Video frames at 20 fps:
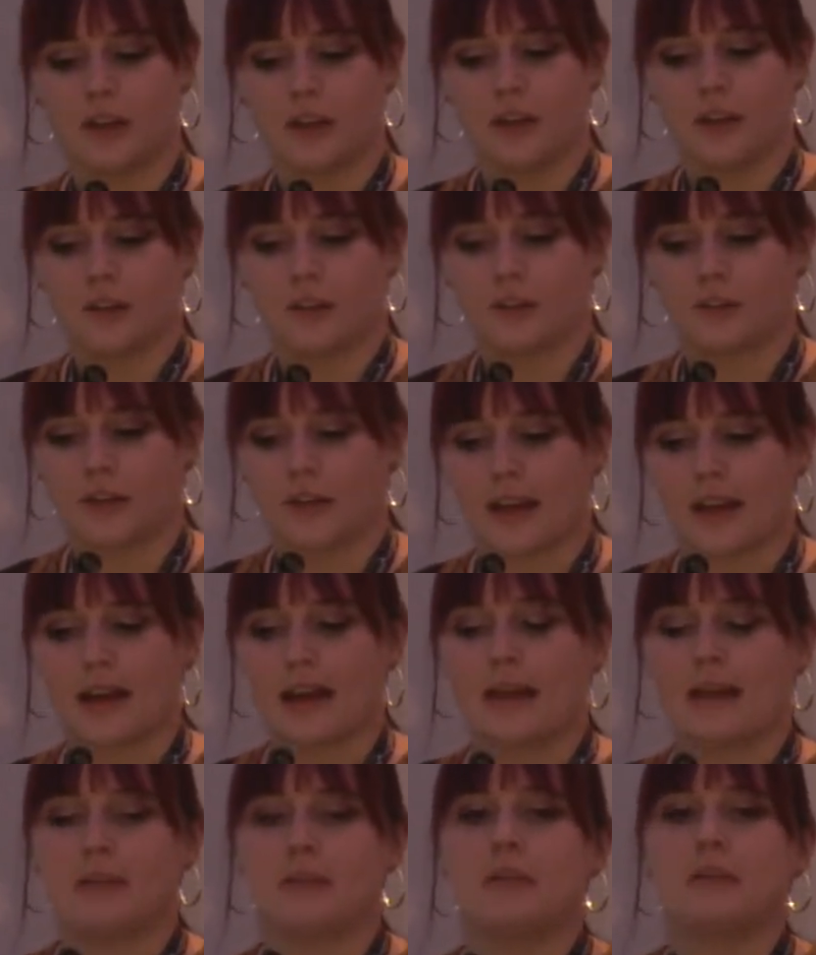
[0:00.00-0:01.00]
So if it
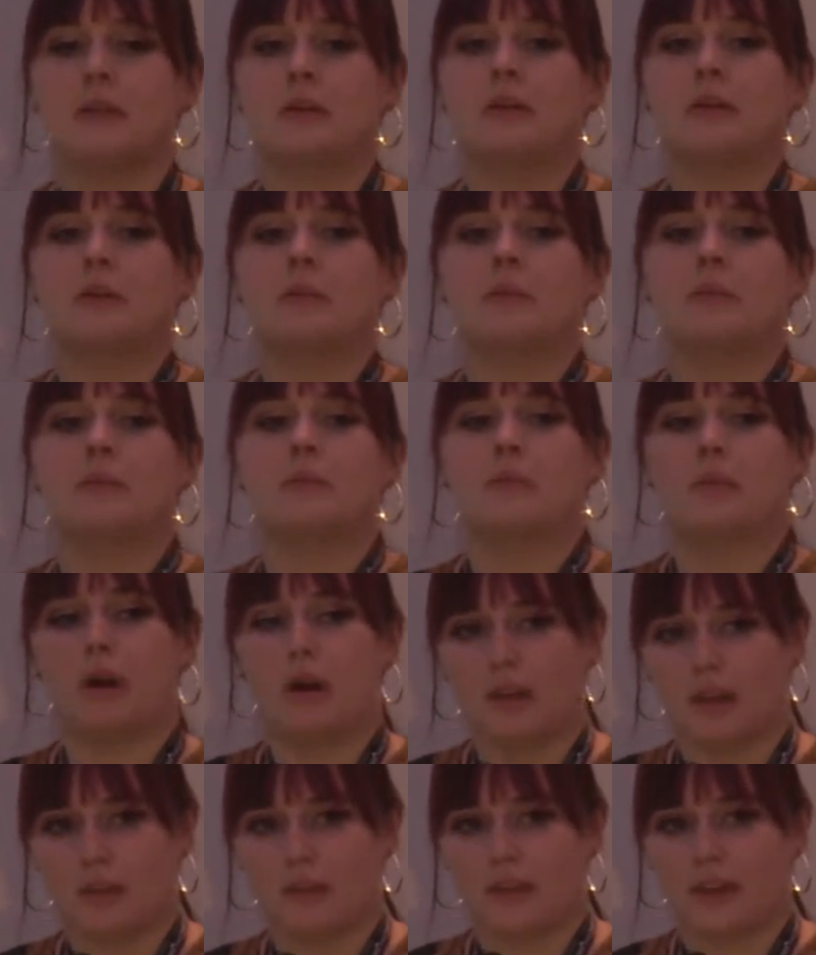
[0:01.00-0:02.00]
had
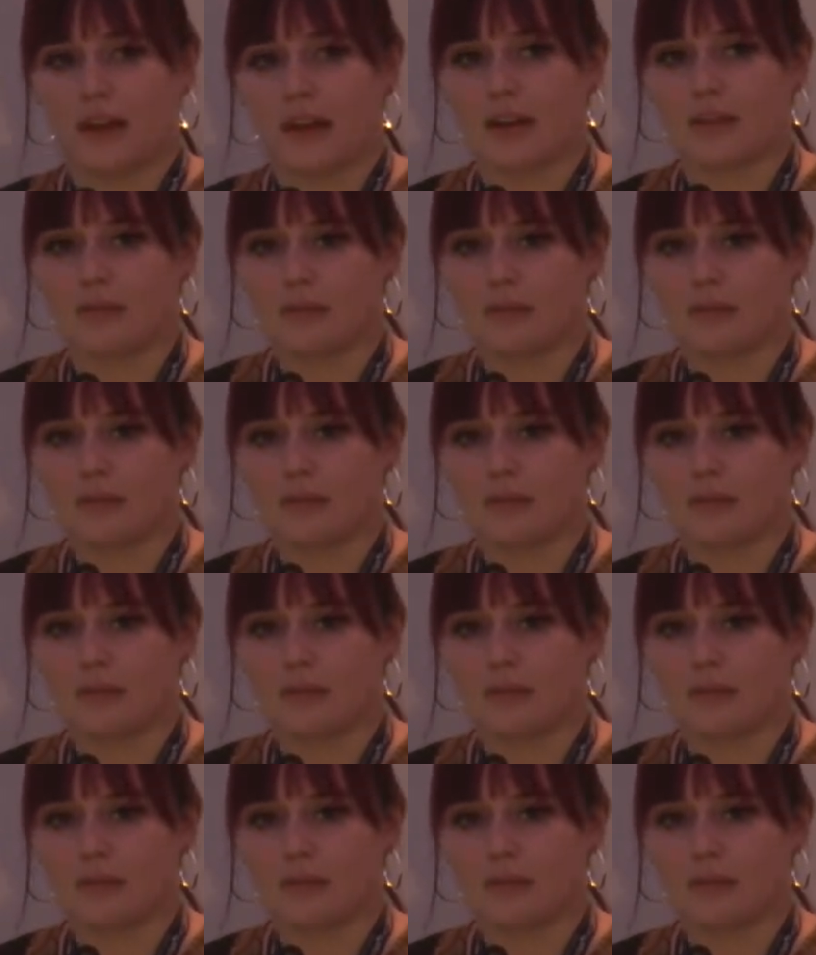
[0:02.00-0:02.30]
all of that,